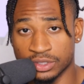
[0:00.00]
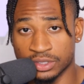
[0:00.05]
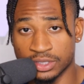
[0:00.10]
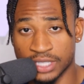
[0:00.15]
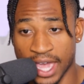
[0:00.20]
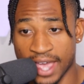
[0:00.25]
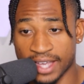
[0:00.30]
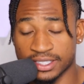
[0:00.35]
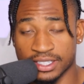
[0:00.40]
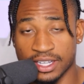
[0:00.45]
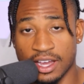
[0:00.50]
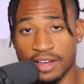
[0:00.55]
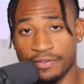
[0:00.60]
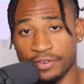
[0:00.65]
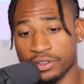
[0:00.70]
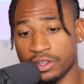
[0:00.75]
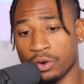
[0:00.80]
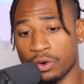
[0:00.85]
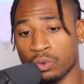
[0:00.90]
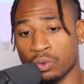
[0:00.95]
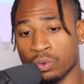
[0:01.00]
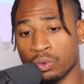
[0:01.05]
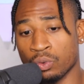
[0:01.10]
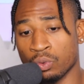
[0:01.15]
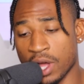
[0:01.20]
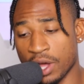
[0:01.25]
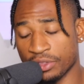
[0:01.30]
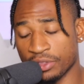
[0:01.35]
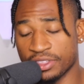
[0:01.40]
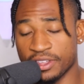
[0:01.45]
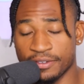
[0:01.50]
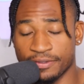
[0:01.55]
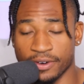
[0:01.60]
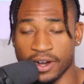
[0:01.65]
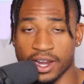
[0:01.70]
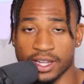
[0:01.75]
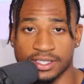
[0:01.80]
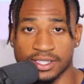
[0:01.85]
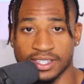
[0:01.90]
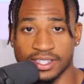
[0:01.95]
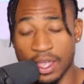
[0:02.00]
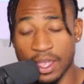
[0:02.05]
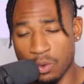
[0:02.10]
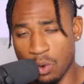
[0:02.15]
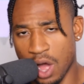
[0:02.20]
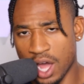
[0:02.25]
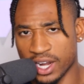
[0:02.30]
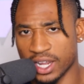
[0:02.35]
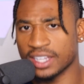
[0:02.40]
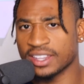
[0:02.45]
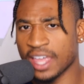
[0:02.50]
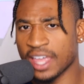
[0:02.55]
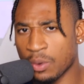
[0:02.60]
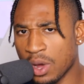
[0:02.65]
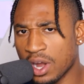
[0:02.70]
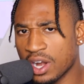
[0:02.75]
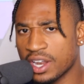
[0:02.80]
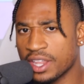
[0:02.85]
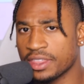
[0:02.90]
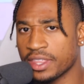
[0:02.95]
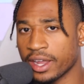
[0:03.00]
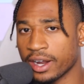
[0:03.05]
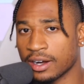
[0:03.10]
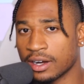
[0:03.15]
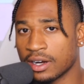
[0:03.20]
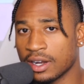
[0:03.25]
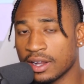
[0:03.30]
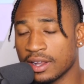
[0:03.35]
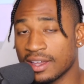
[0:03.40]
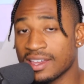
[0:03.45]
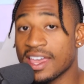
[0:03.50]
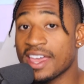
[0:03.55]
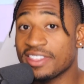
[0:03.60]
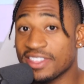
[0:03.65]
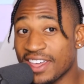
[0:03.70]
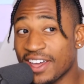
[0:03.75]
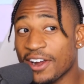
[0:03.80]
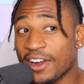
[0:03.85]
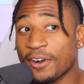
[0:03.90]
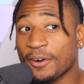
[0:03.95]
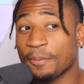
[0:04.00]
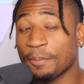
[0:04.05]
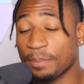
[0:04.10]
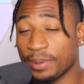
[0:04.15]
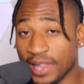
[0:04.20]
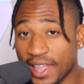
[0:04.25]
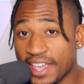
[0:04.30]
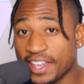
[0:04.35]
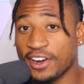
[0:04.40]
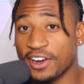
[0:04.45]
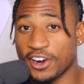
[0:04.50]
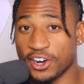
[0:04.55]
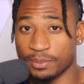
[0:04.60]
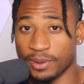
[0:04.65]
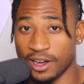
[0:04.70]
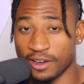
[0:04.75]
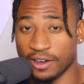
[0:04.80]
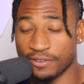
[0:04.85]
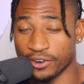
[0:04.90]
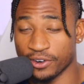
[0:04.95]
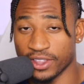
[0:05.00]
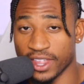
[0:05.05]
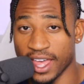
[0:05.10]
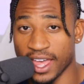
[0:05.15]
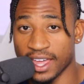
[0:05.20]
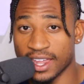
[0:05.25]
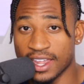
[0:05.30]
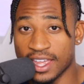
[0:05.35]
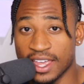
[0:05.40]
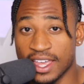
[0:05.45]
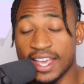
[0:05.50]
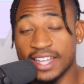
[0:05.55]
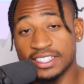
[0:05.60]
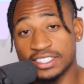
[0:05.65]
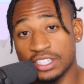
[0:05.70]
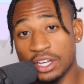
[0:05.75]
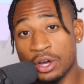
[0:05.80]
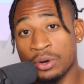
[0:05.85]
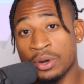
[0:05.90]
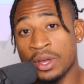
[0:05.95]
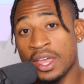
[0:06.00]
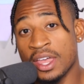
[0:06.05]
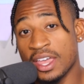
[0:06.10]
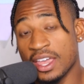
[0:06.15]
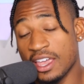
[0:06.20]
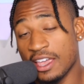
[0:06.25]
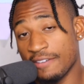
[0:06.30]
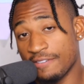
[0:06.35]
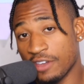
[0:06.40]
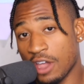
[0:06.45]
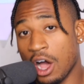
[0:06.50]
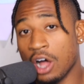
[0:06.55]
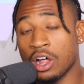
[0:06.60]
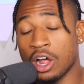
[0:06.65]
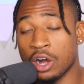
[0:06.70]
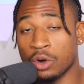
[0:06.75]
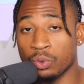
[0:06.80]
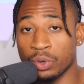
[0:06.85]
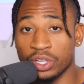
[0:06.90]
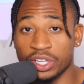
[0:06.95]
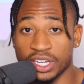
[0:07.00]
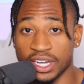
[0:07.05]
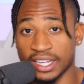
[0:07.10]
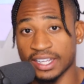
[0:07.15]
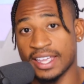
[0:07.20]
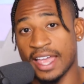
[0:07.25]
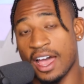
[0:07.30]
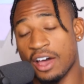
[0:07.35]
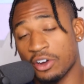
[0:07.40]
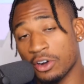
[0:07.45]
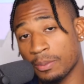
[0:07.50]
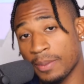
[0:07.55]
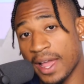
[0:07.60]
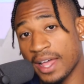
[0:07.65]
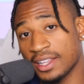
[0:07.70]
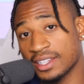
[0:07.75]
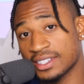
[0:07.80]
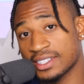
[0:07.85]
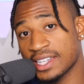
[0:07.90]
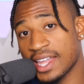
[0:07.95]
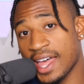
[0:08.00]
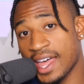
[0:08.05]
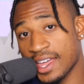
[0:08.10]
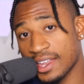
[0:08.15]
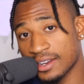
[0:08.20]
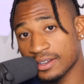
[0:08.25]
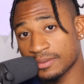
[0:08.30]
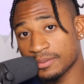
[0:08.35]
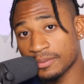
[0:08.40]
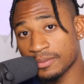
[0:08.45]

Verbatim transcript: tax cut for their wealthy friends. They want it. They want it in there. And they're playing hardball for that. And so if y'all aren't willing to counterbalance that,